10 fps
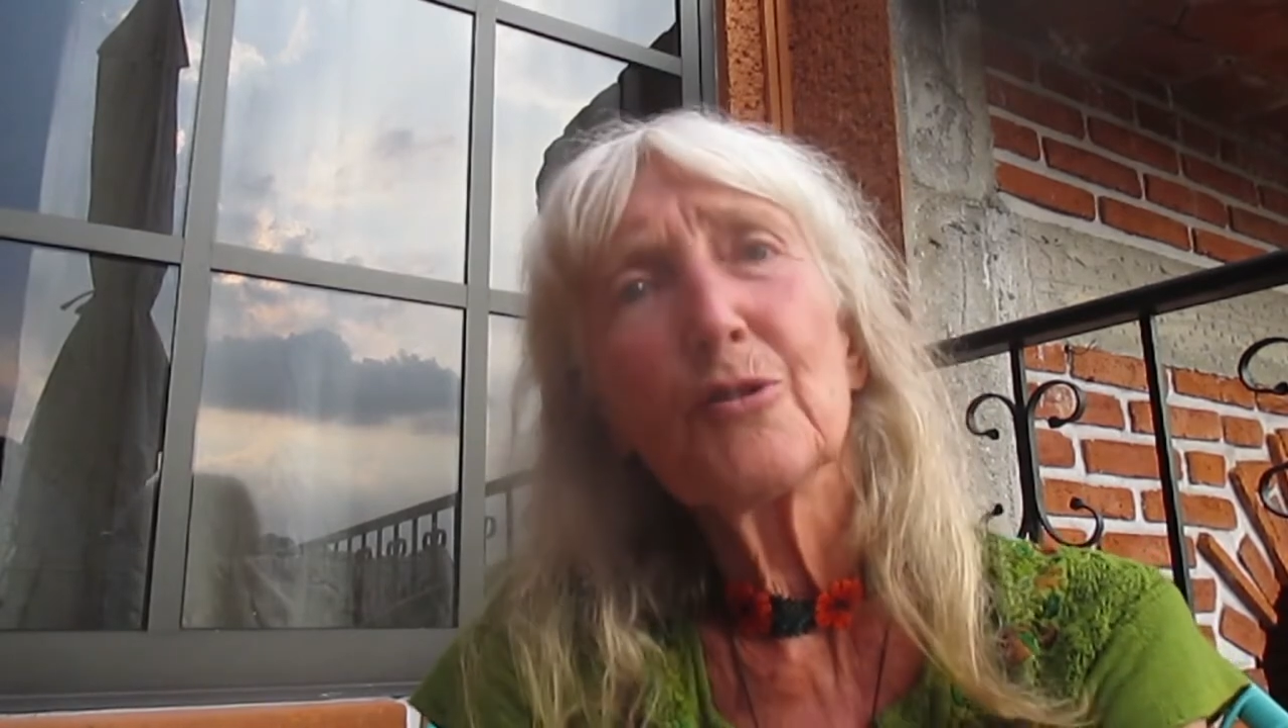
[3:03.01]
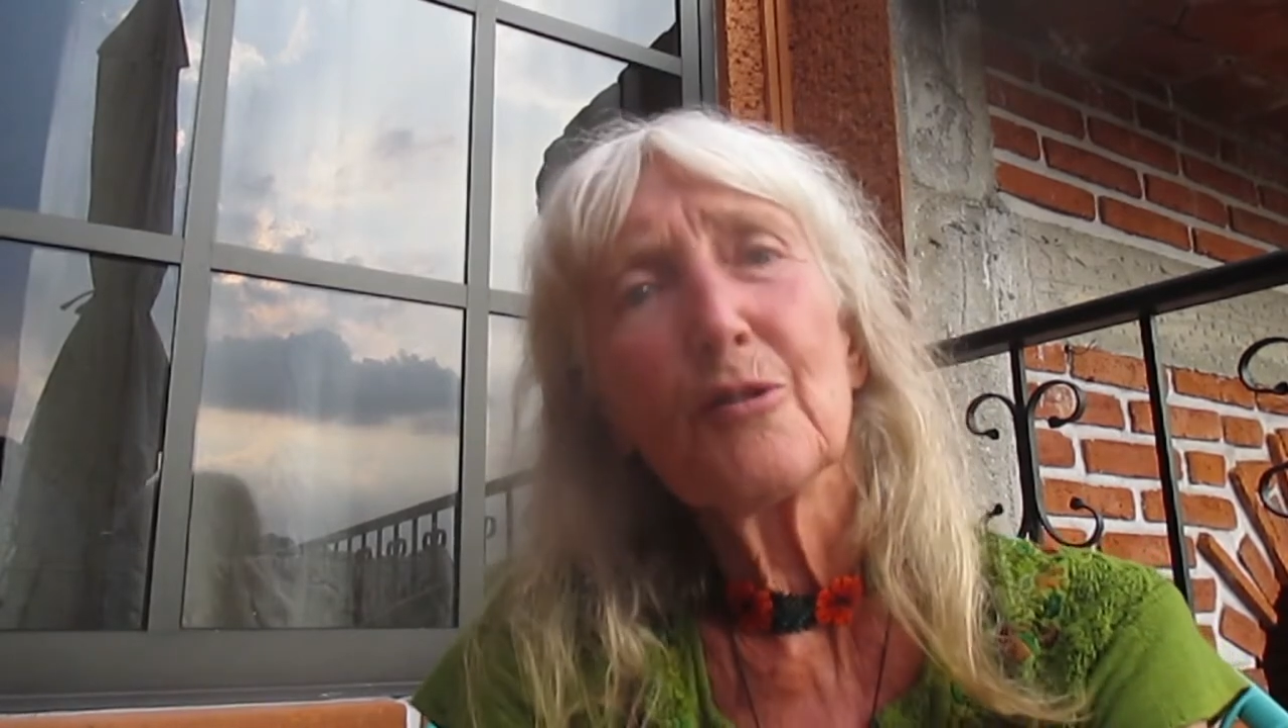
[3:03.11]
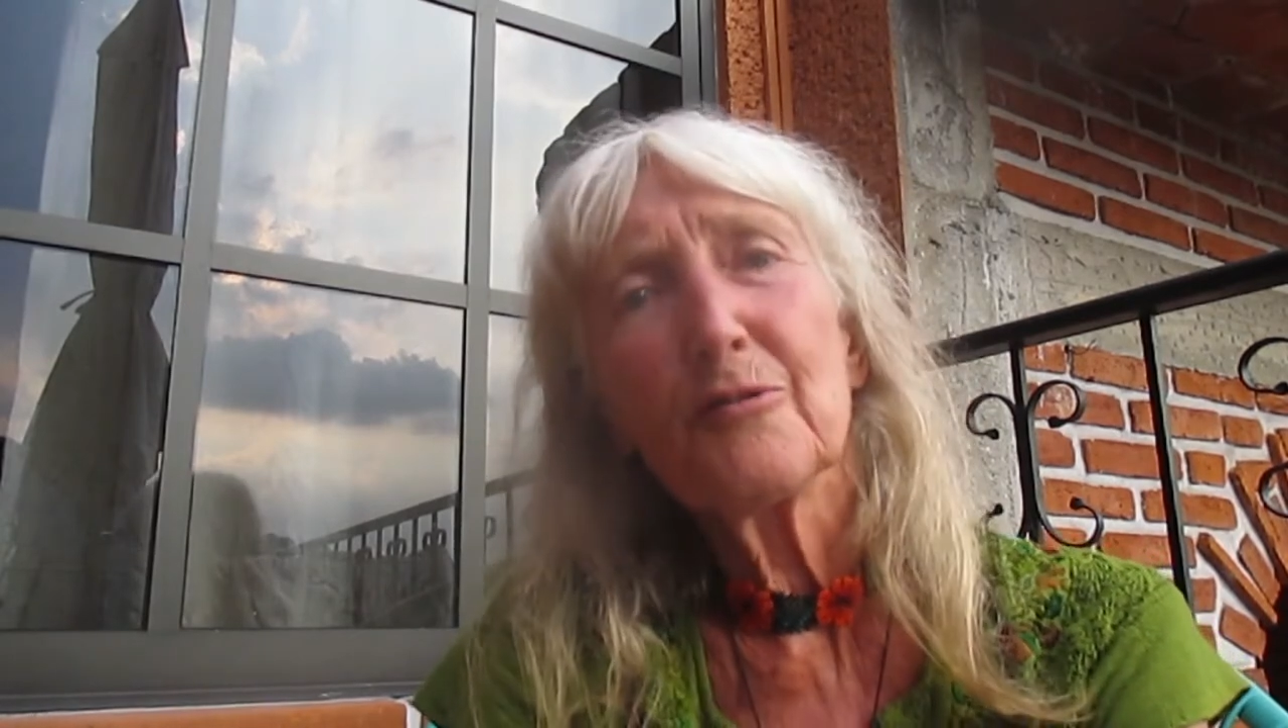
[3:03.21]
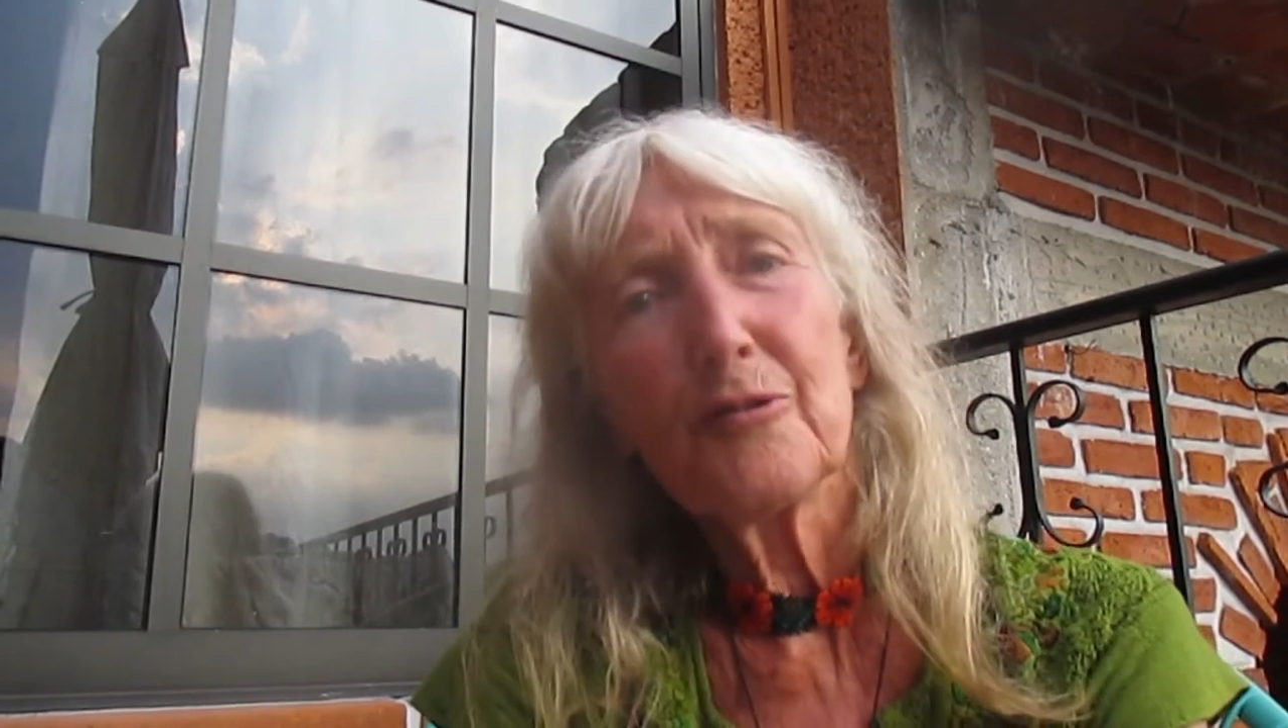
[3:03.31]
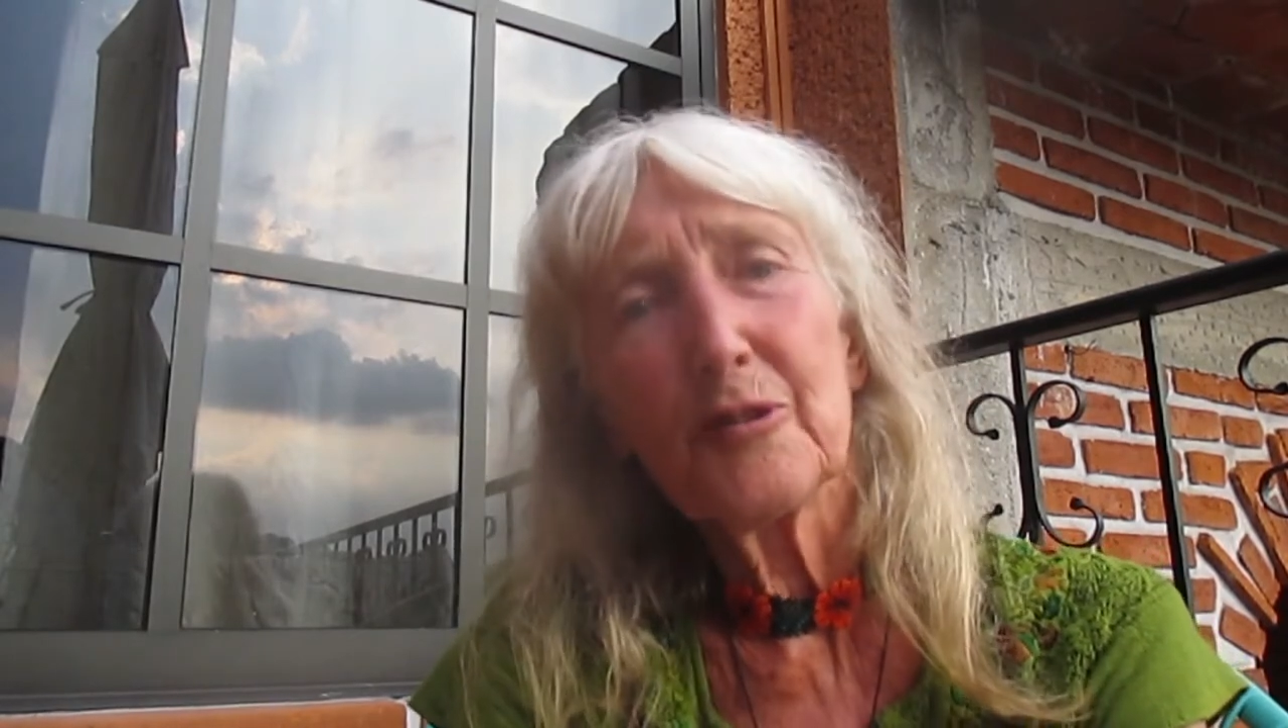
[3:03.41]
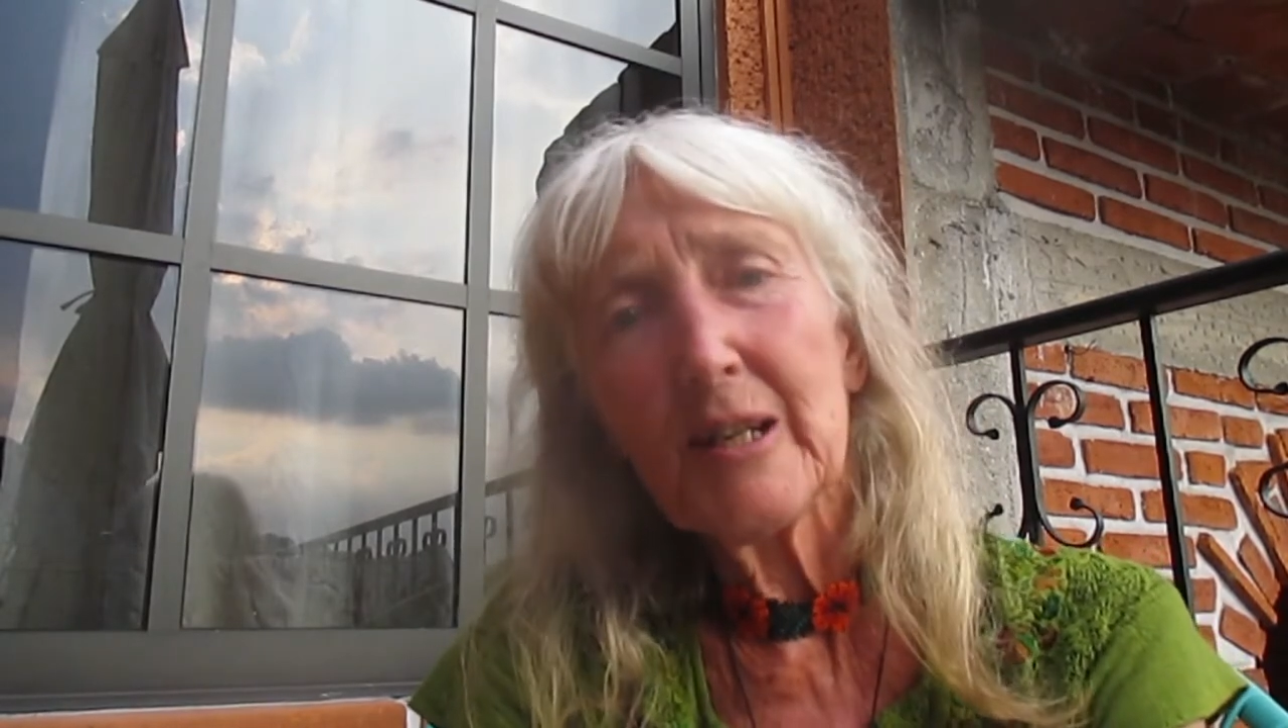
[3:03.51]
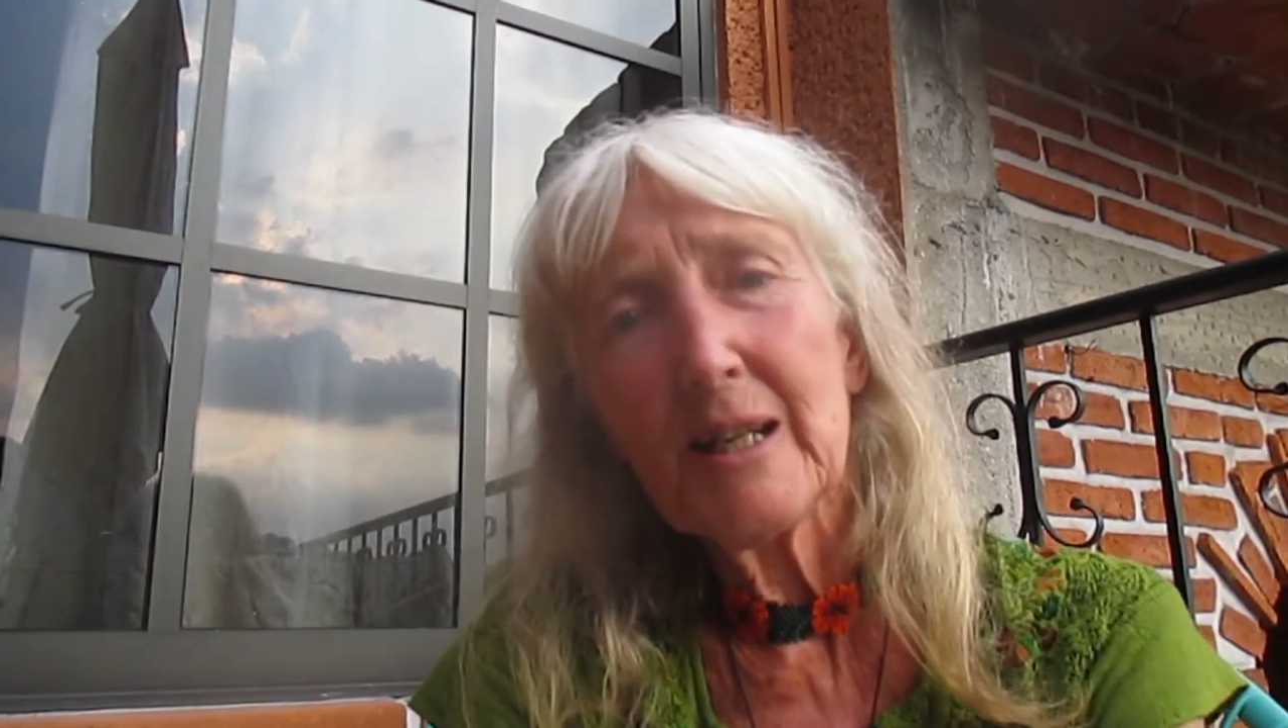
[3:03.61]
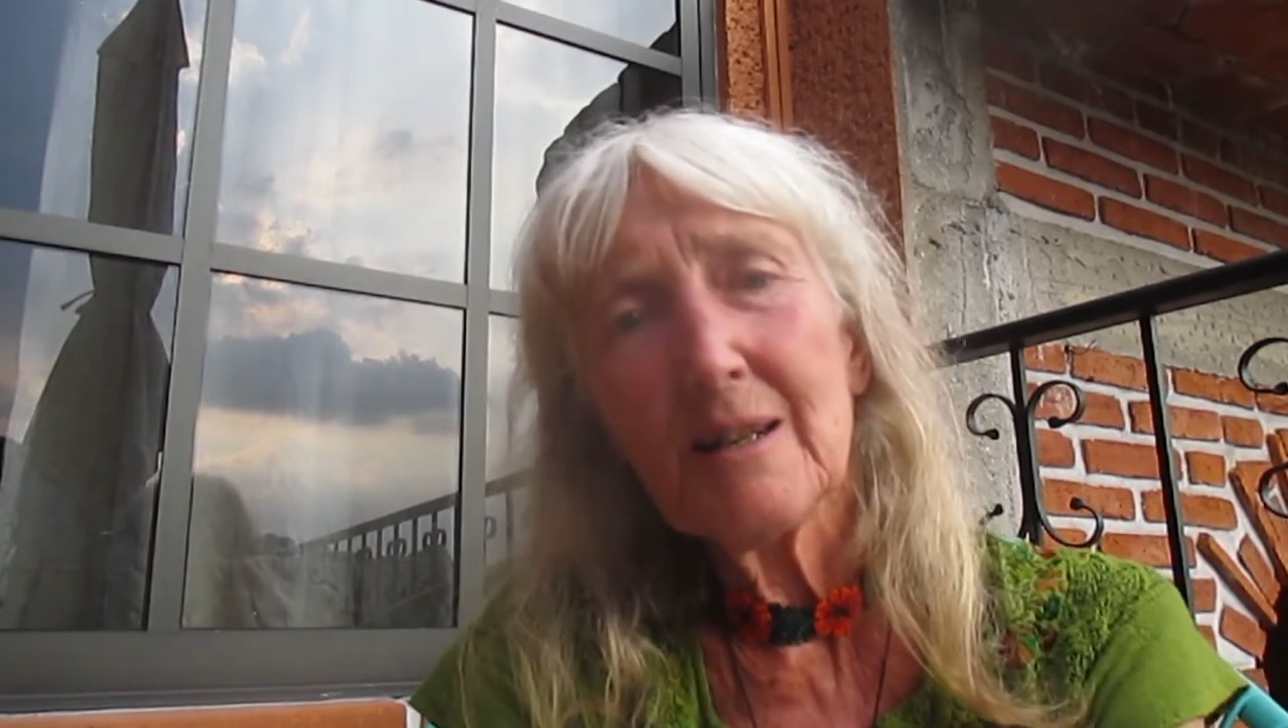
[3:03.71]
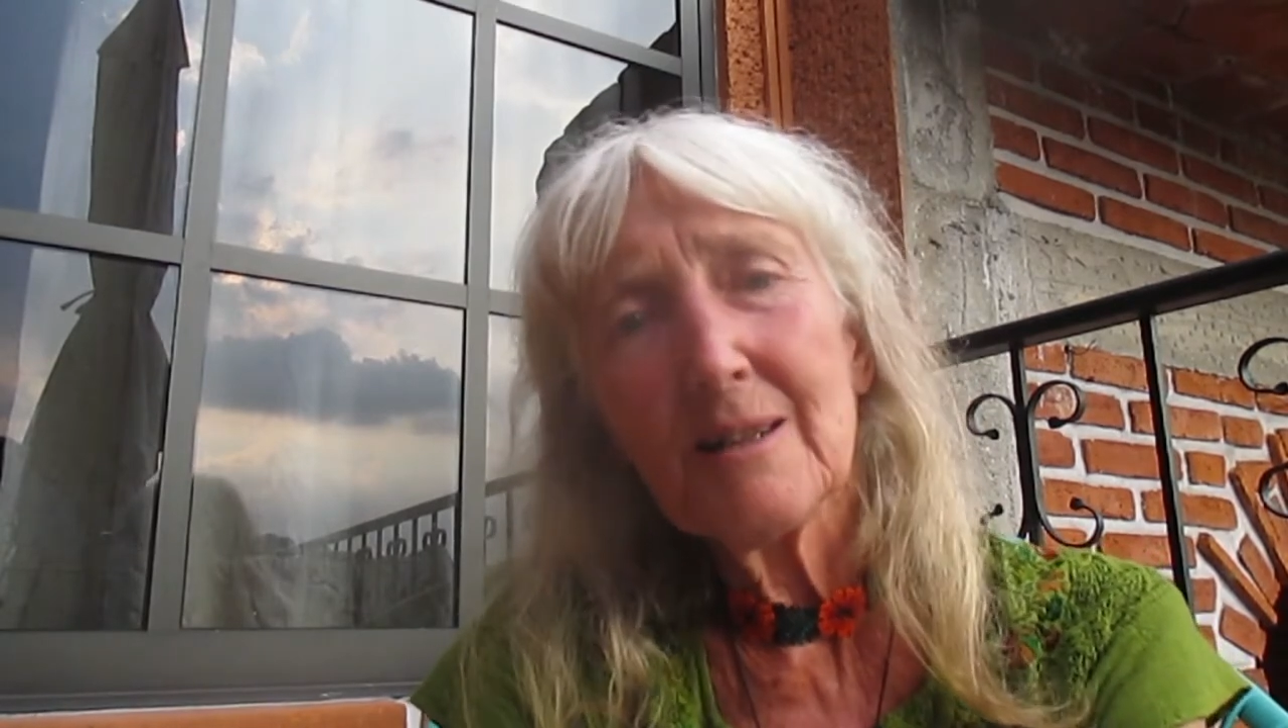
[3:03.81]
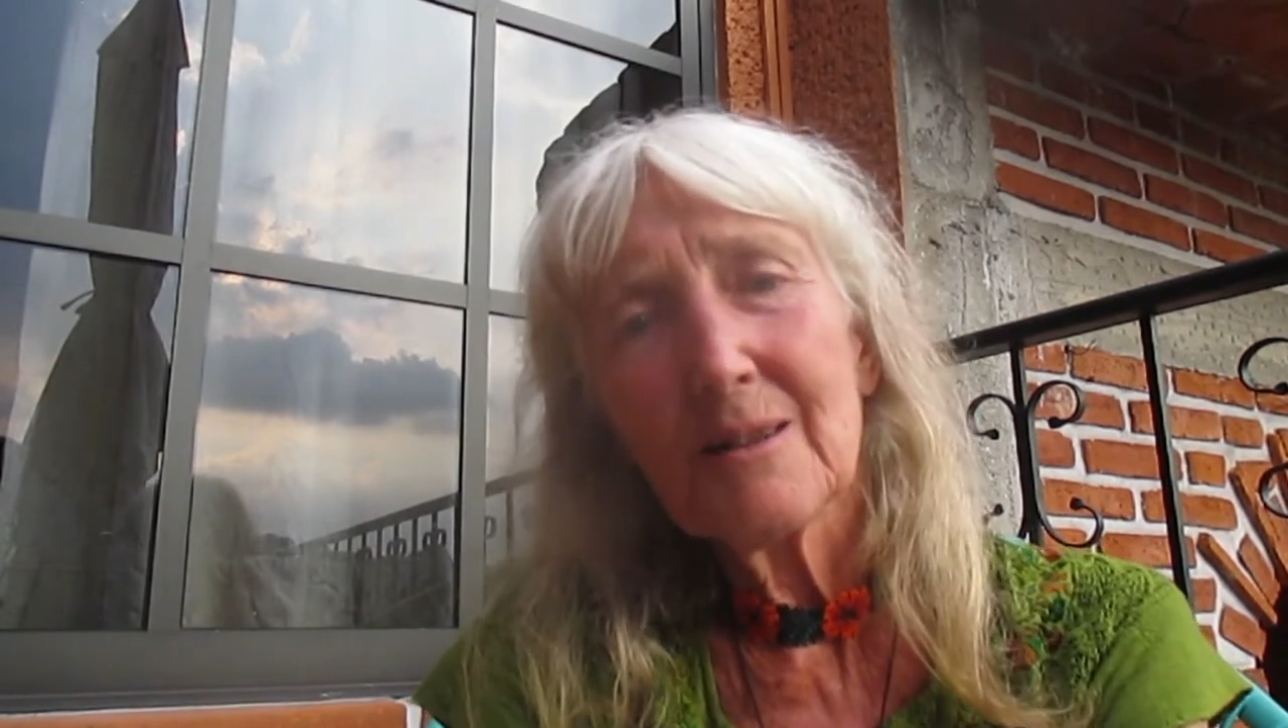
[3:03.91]
of
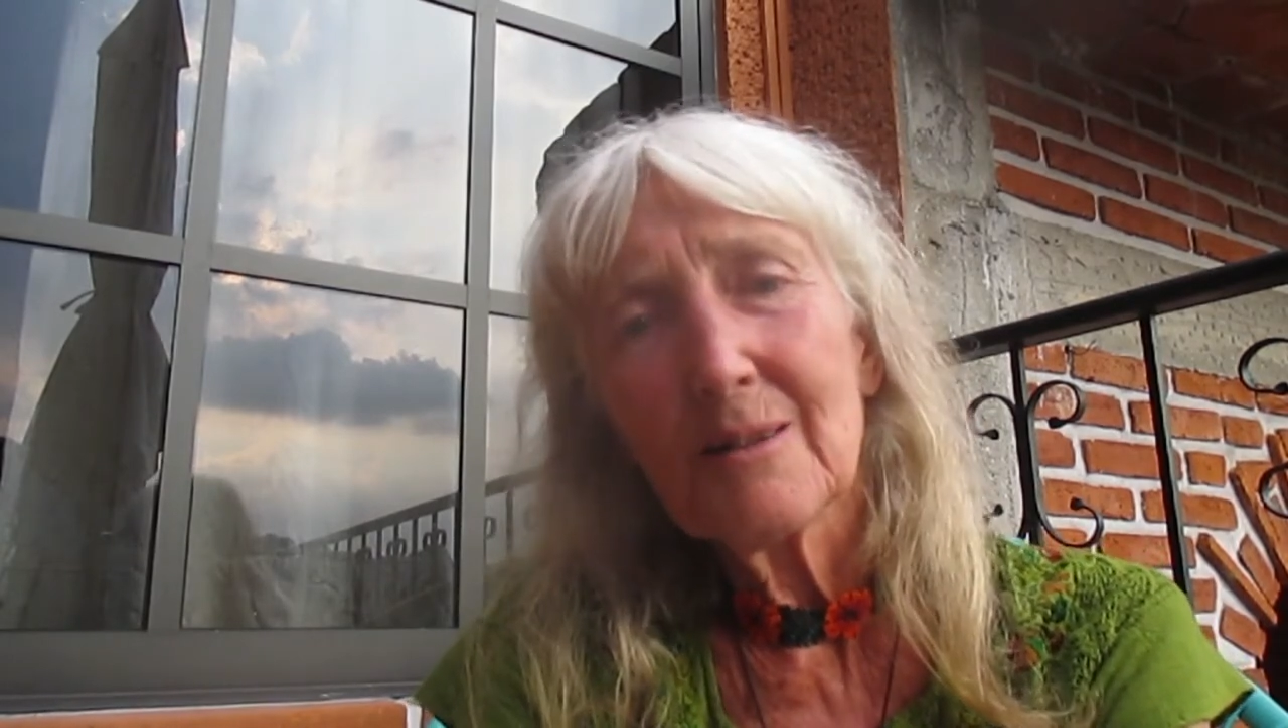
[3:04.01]
the